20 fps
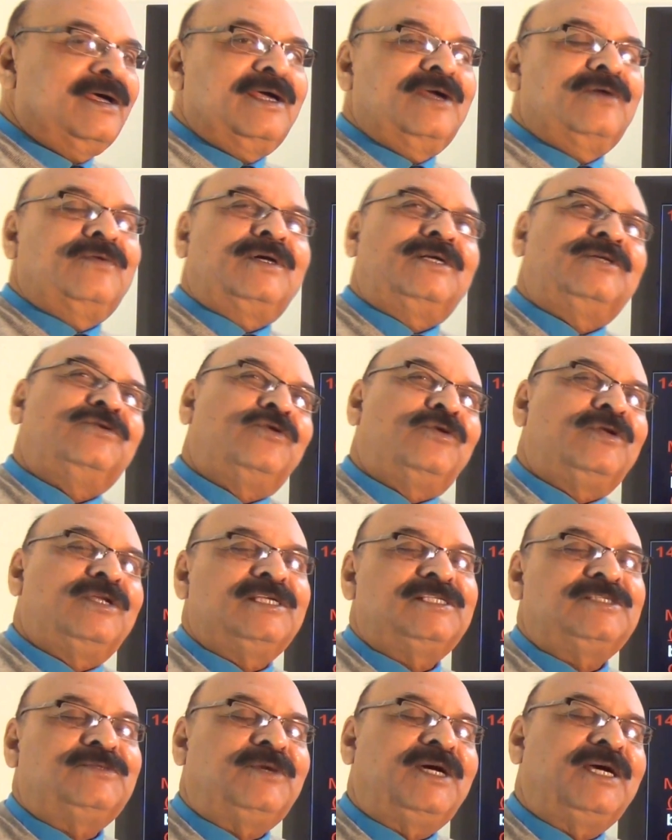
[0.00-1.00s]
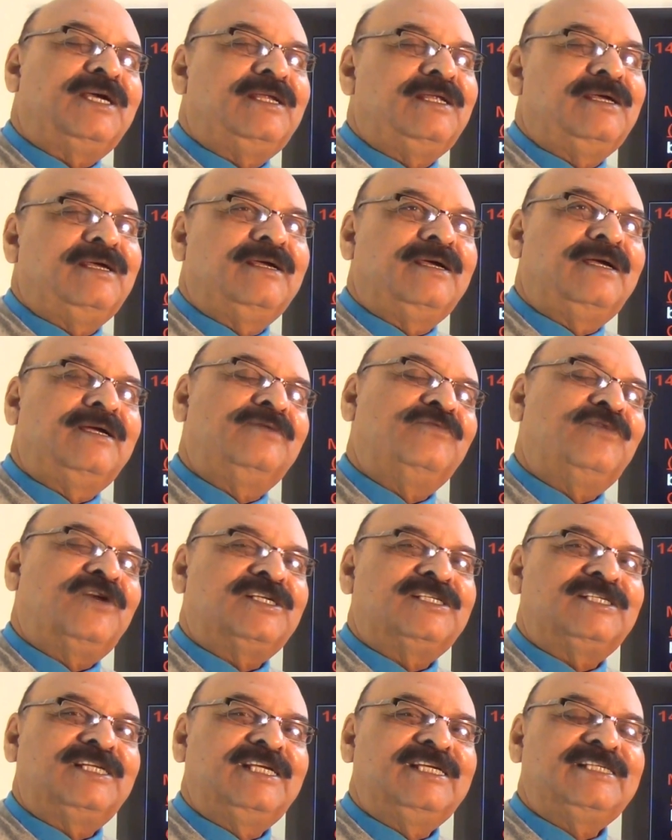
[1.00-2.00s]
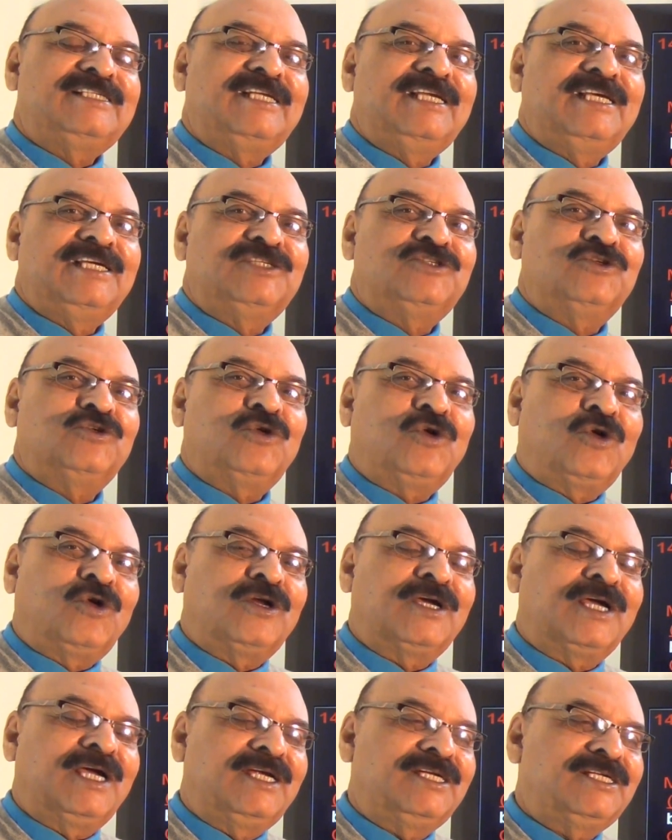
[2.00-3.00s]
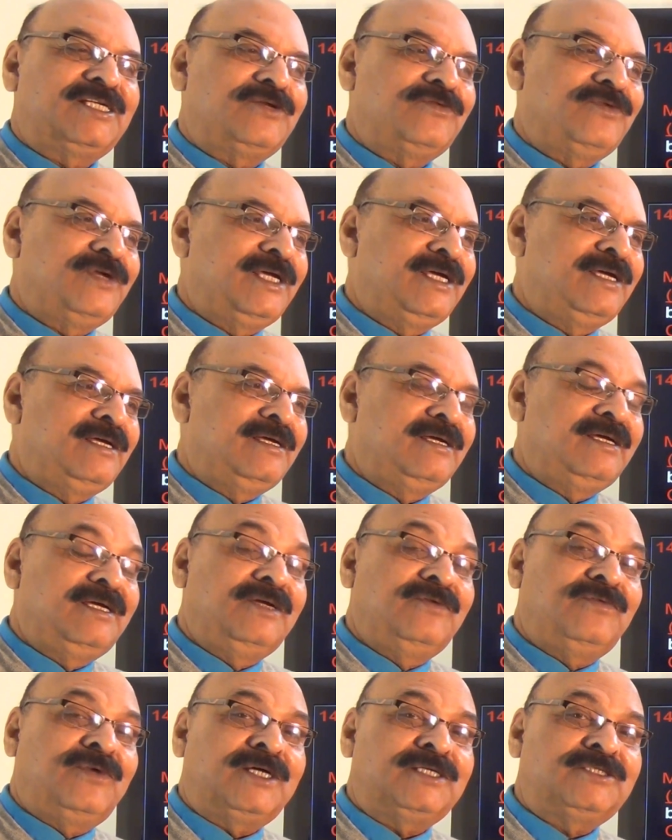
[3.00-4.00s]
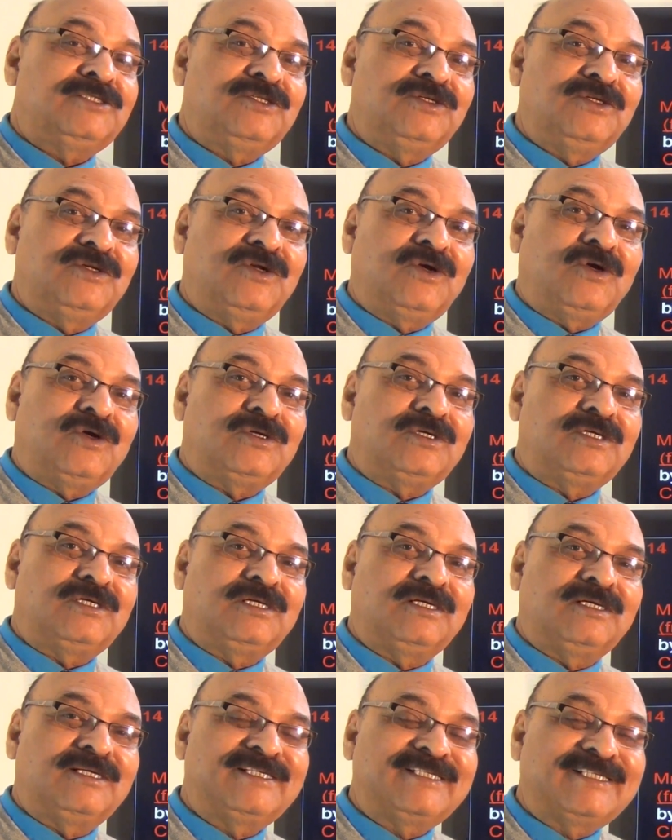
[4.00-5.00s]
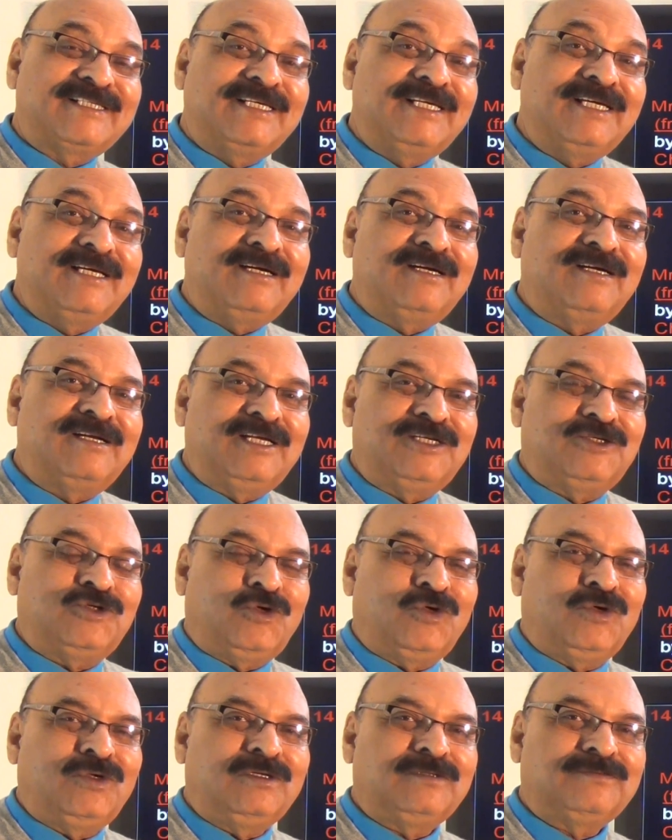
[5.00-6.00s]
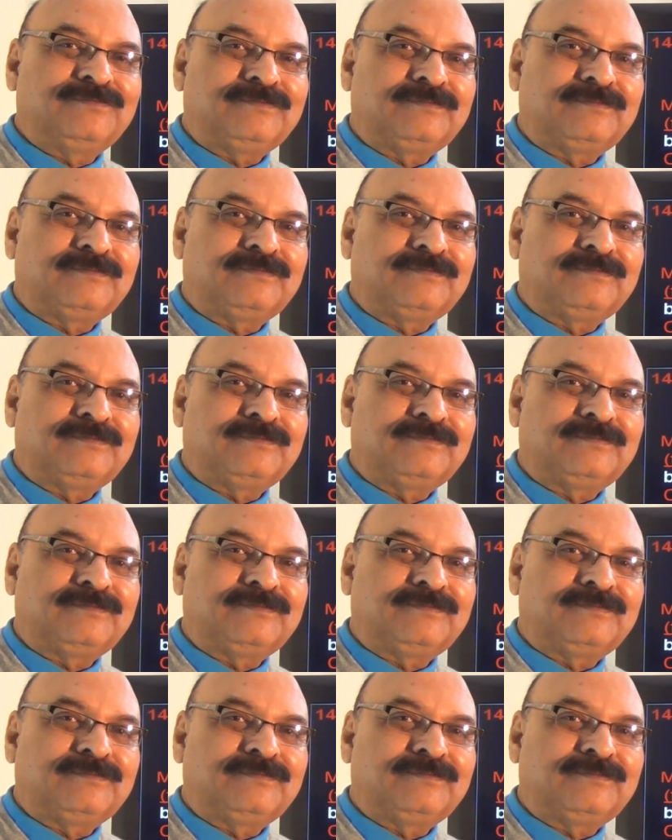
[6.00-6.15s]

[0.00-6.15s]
He was only smiling and was listening to Lord Canterville. He was not scared at all.